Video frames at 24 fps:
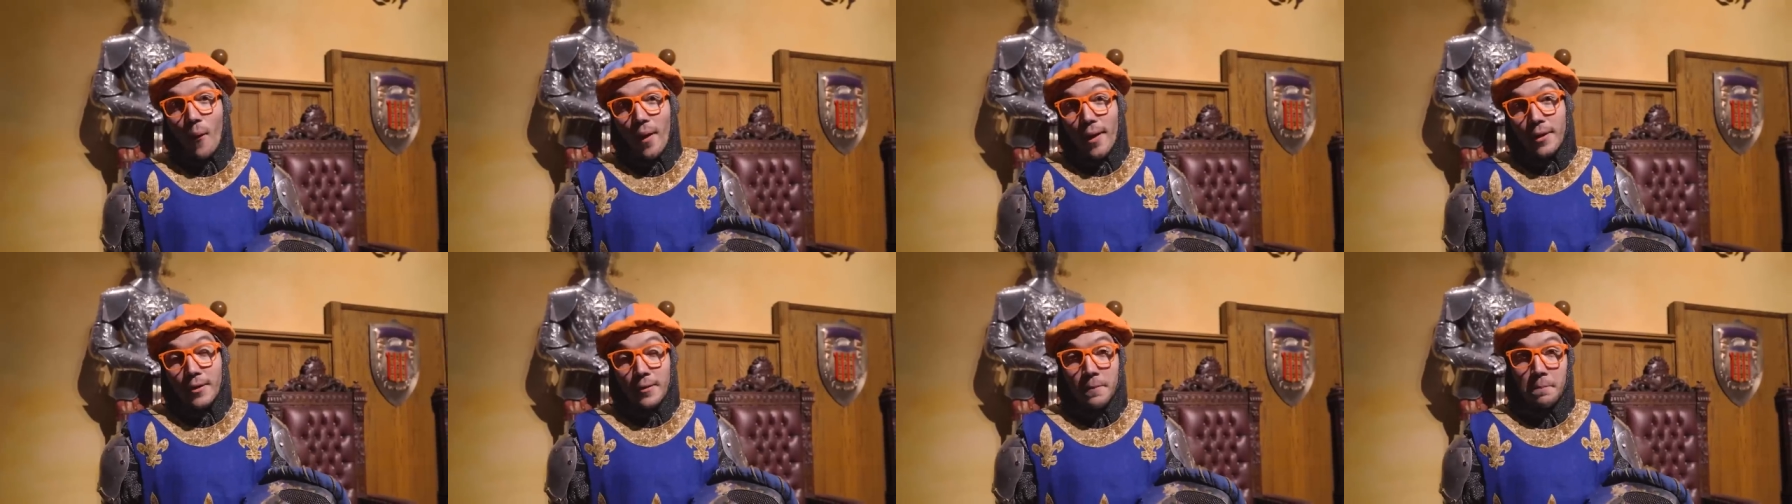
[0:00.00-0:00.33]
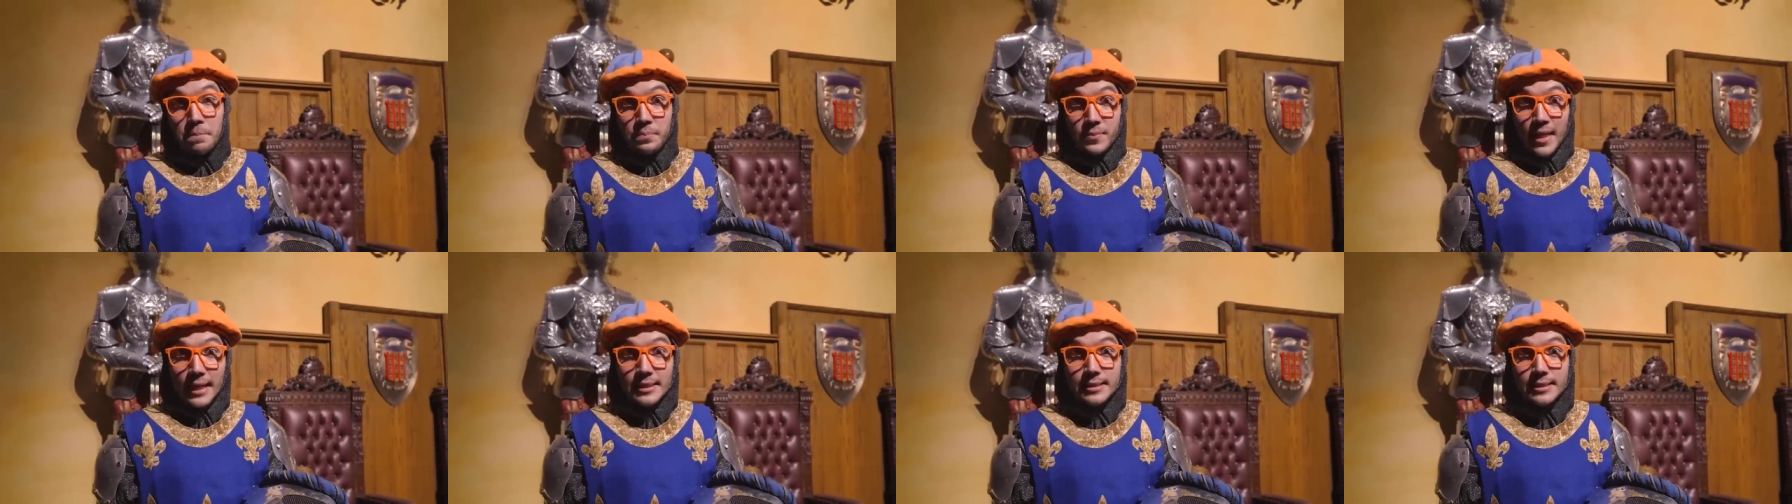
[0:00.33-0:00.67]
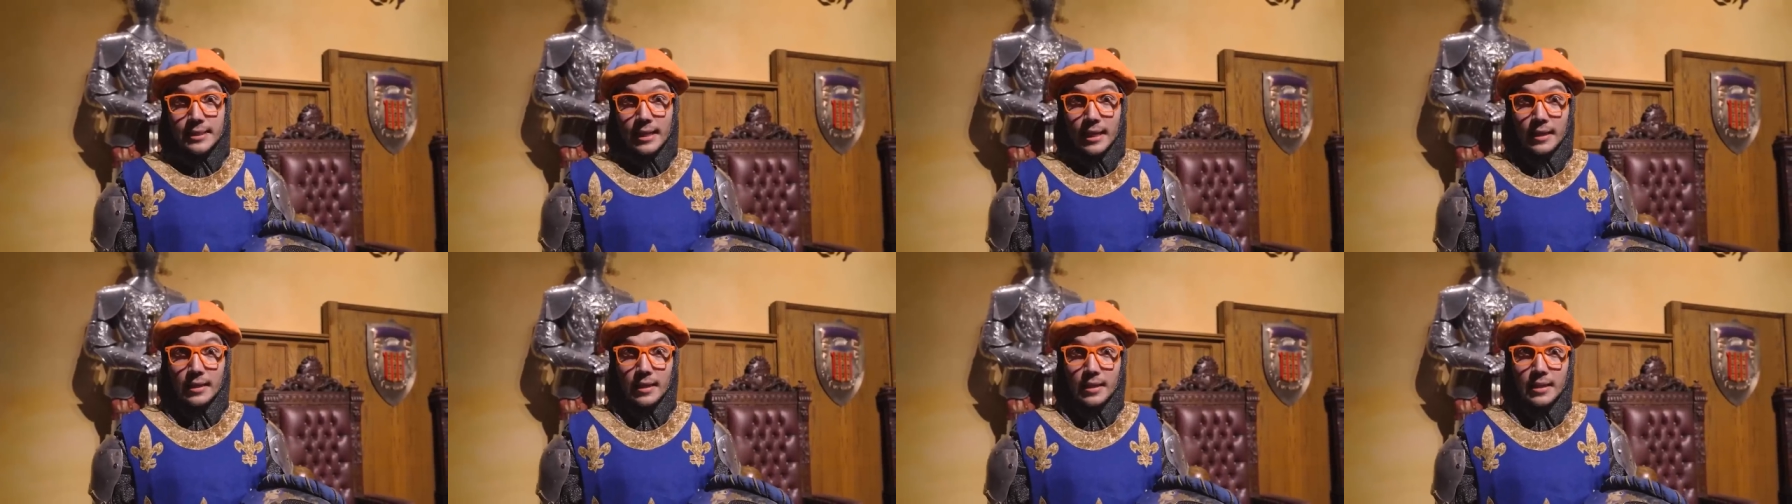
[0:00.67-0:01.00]
well, that's
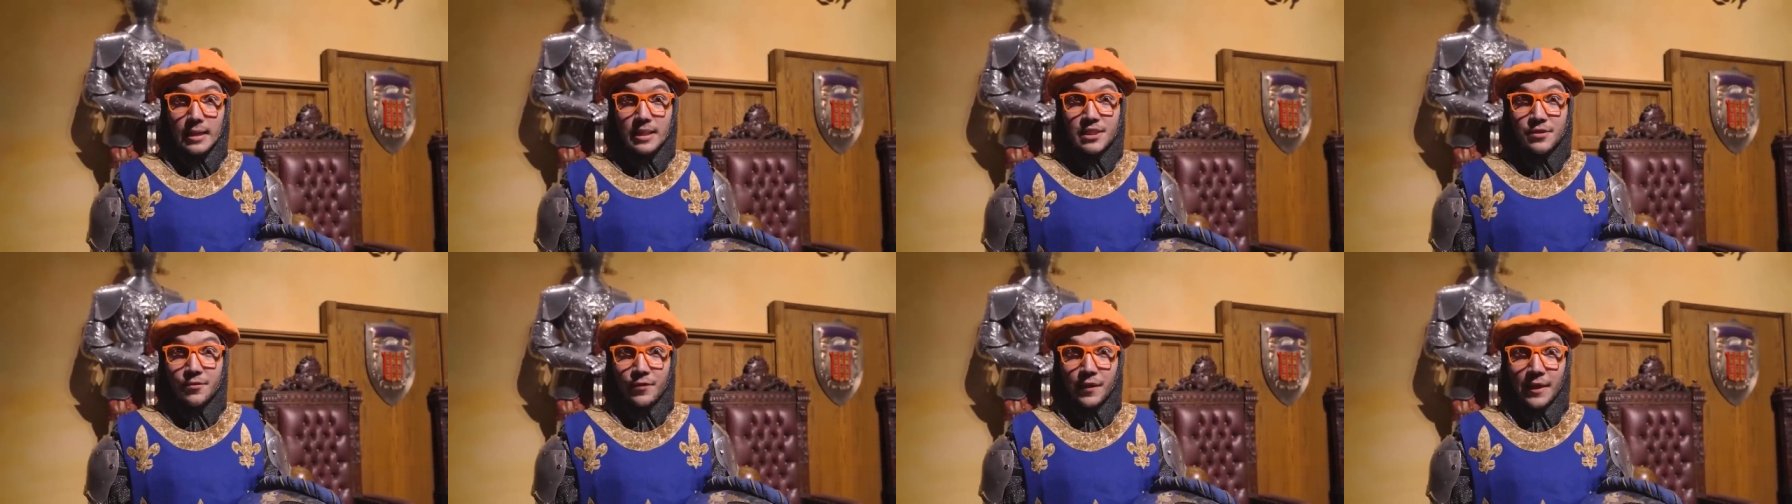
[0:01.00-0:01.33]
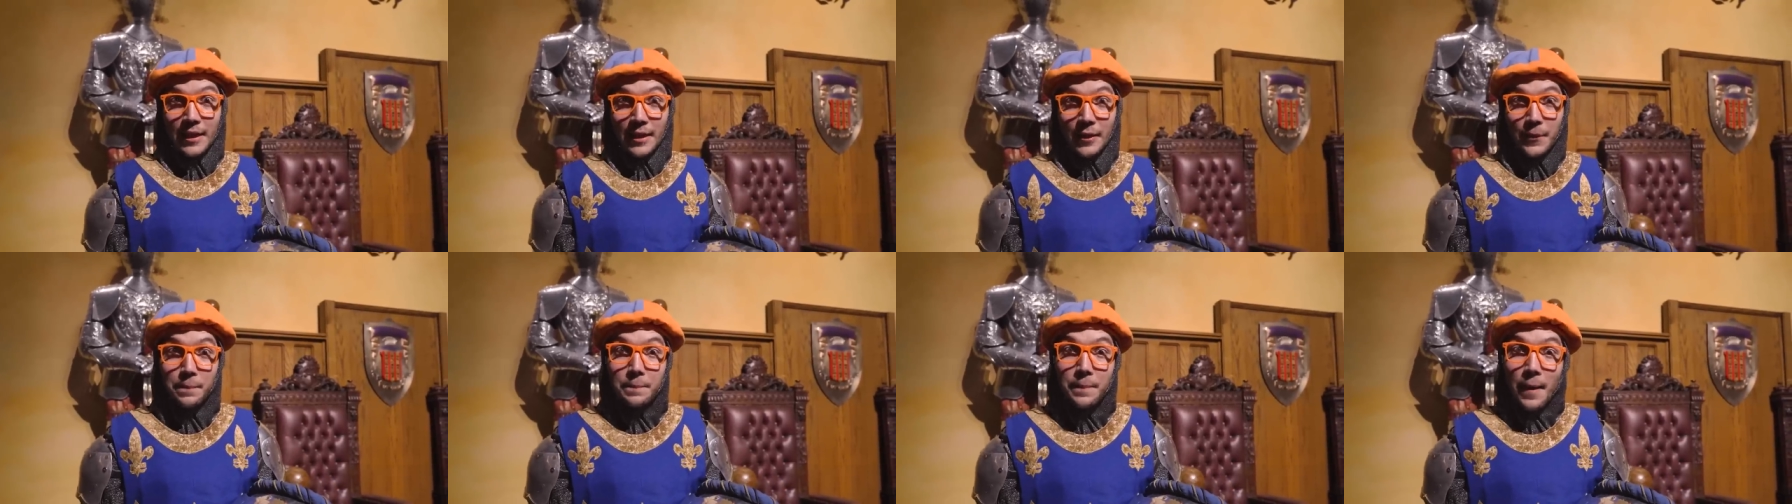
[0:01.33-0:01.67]
the end of this video,